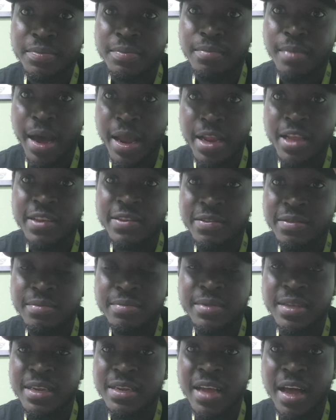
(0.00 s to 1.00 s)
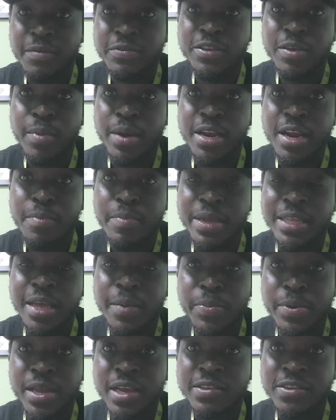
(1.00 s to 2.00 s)
Mannings didn't have some of their better
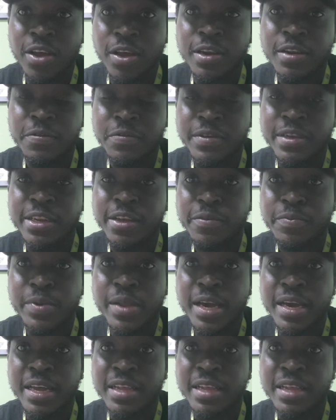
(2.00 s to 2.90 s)
players on the field of play